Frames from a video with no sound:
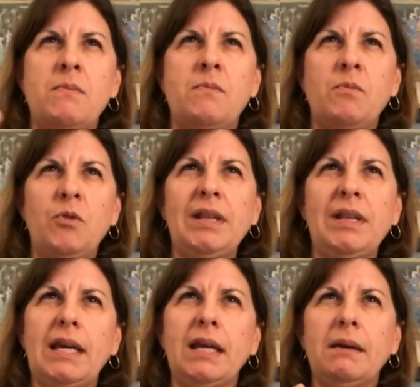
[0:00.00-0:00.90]

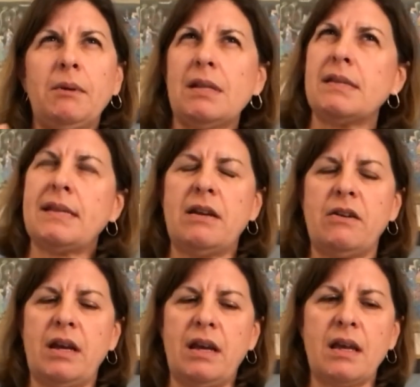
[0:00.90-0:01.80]
really
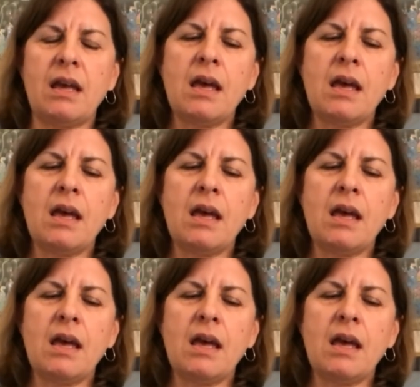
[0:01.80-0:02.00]
considering